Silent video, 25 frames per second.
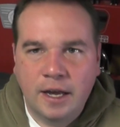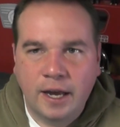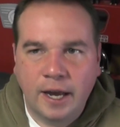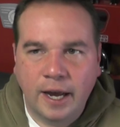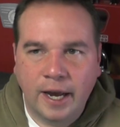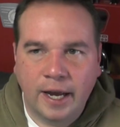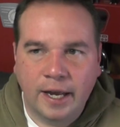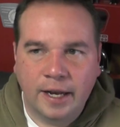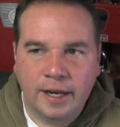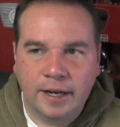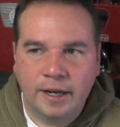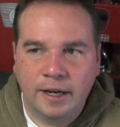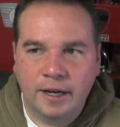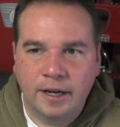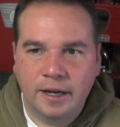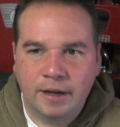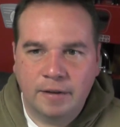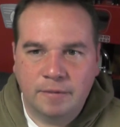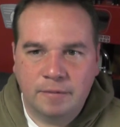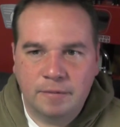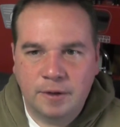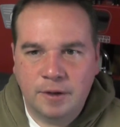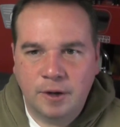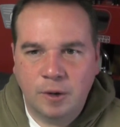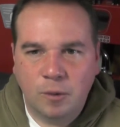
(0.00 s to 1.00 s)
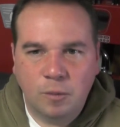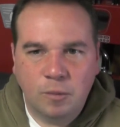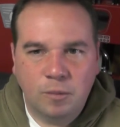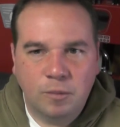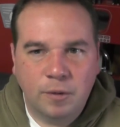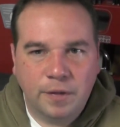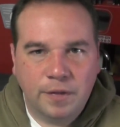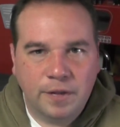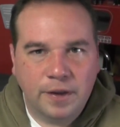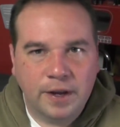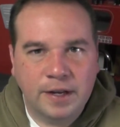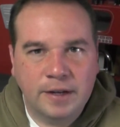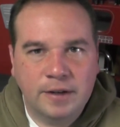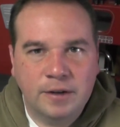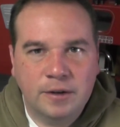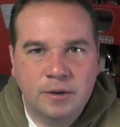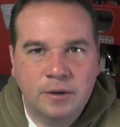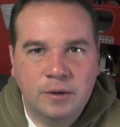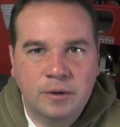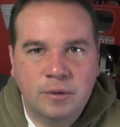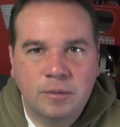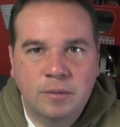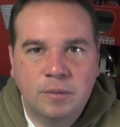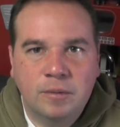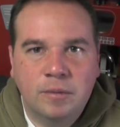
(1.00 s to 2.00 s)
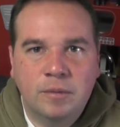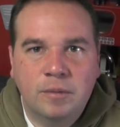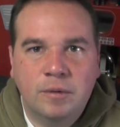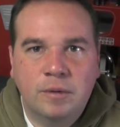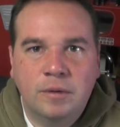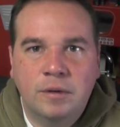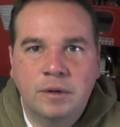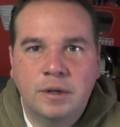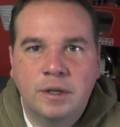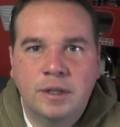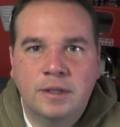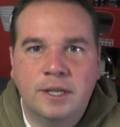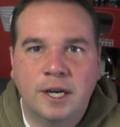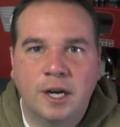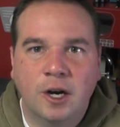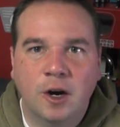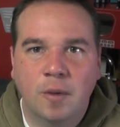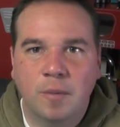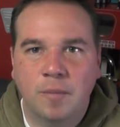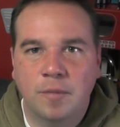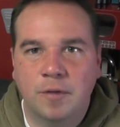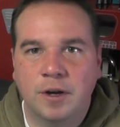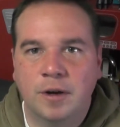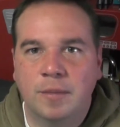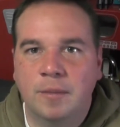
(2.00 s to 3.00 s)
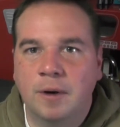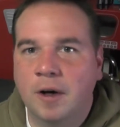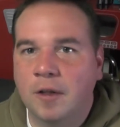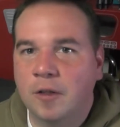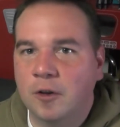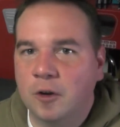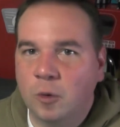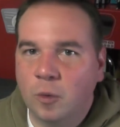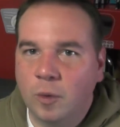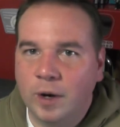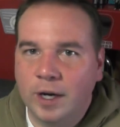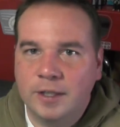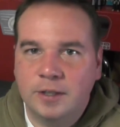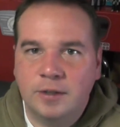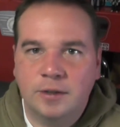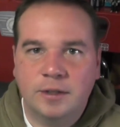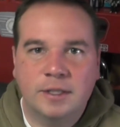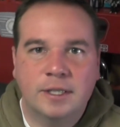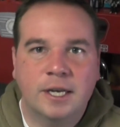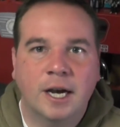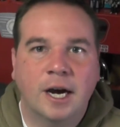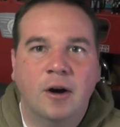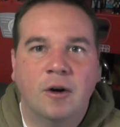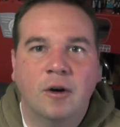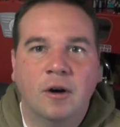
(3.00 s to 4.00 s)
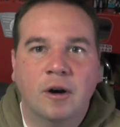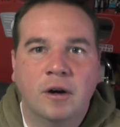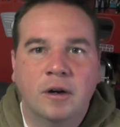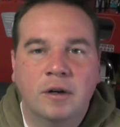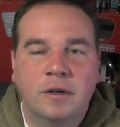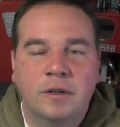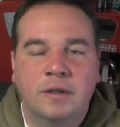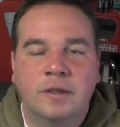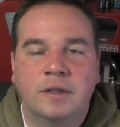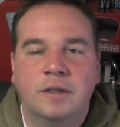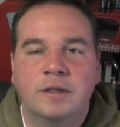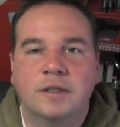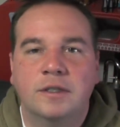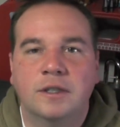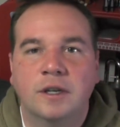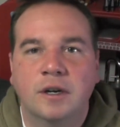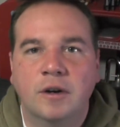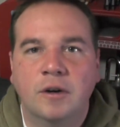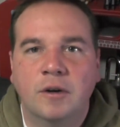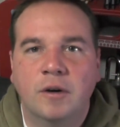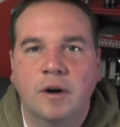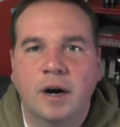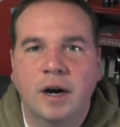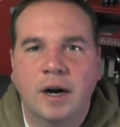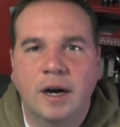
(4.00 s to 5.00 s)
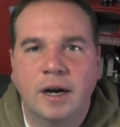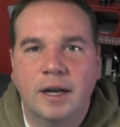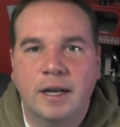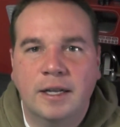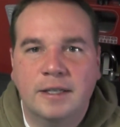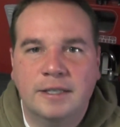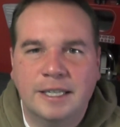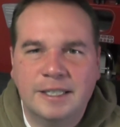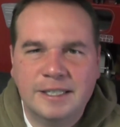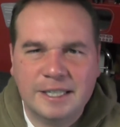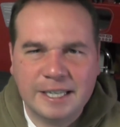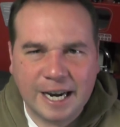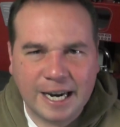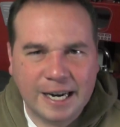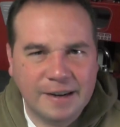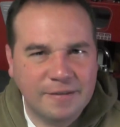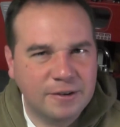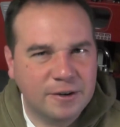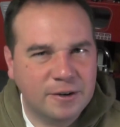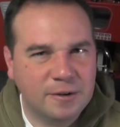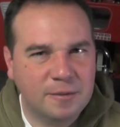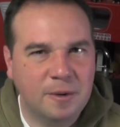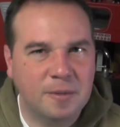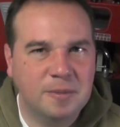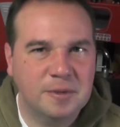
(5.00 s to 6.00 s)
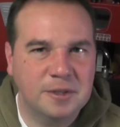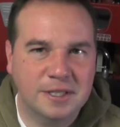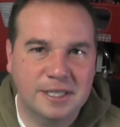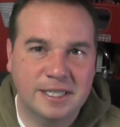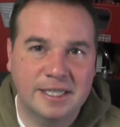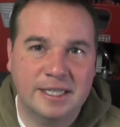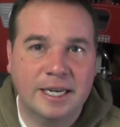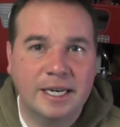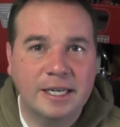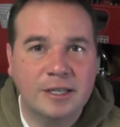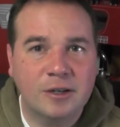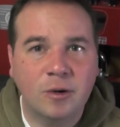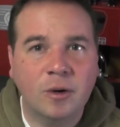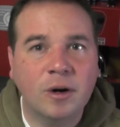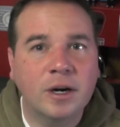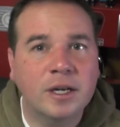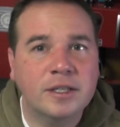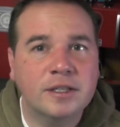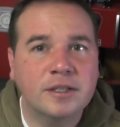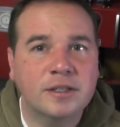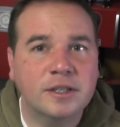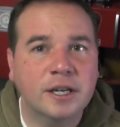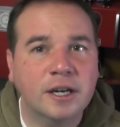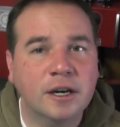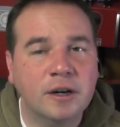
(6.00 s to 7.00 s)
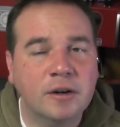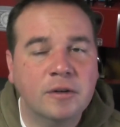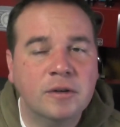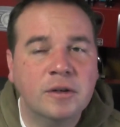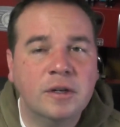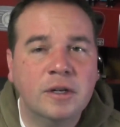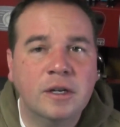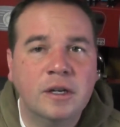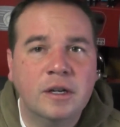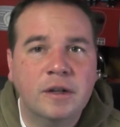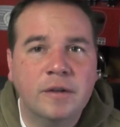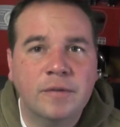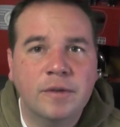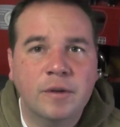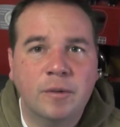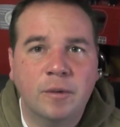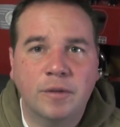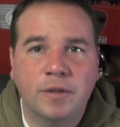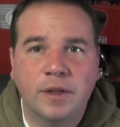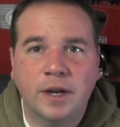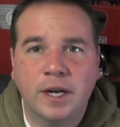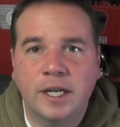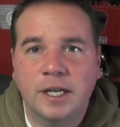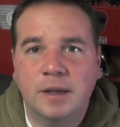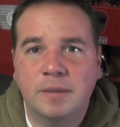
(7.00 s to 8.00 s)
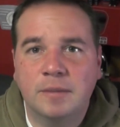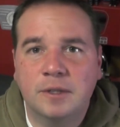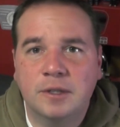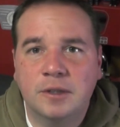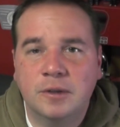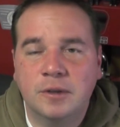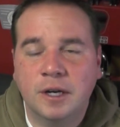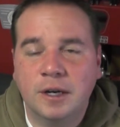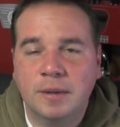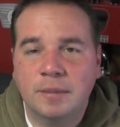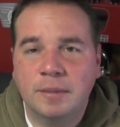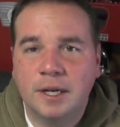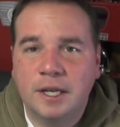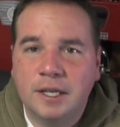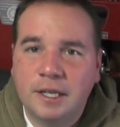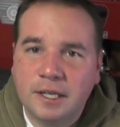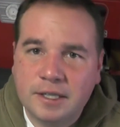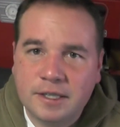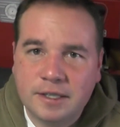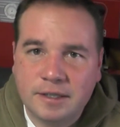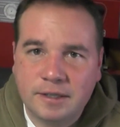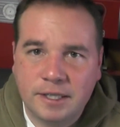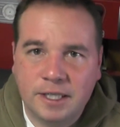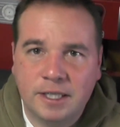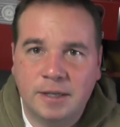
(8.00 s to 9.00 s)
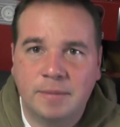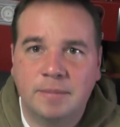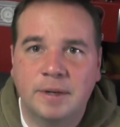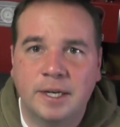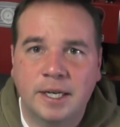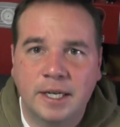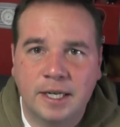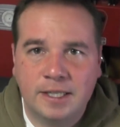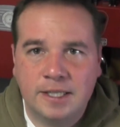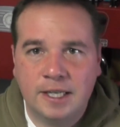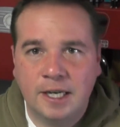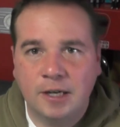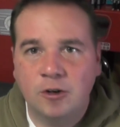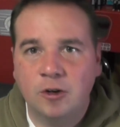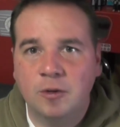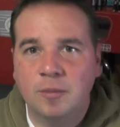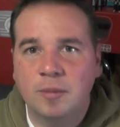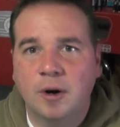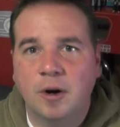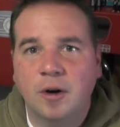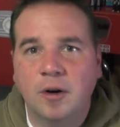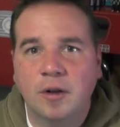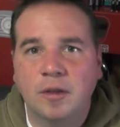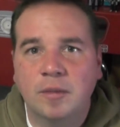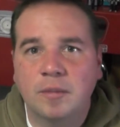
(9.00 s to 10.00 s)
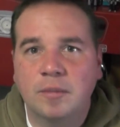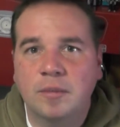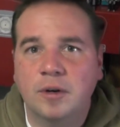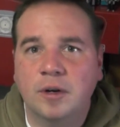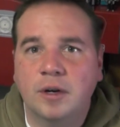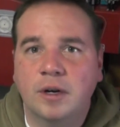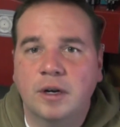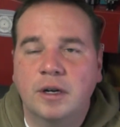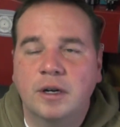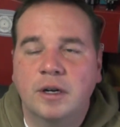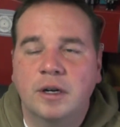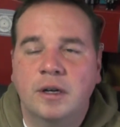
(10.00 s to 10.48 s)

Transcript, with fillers: And, uh, you know, what they do to help them on their way to the tower. So uh, it's actually kind of almost a side quest, you know, what they end up doing. But it does end up being an integral part of the book.